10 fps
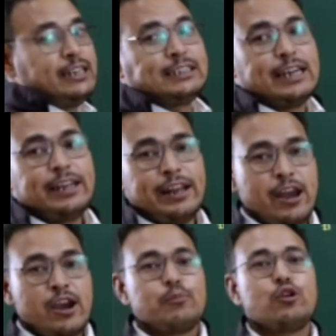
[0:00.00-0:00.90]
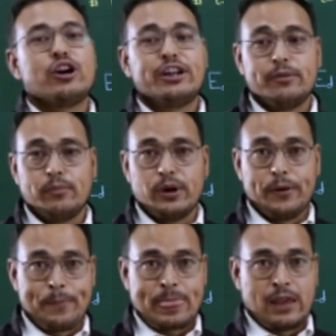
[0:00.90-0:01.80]
ED is a pure
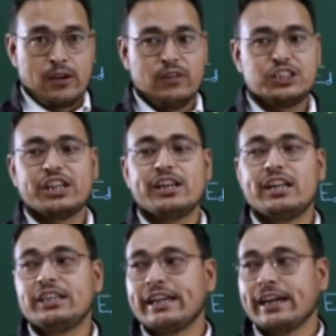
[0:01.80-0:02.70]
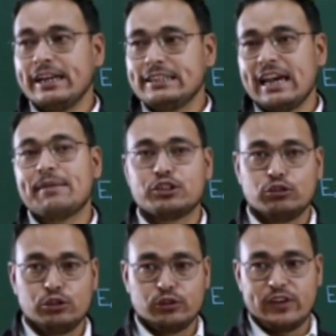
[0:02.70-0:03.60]
number. We generally take its
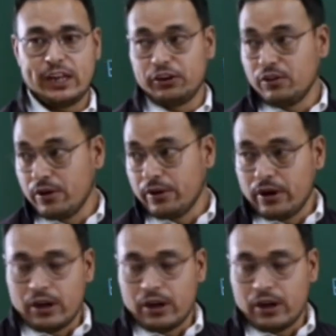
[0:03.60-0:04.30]
absolute value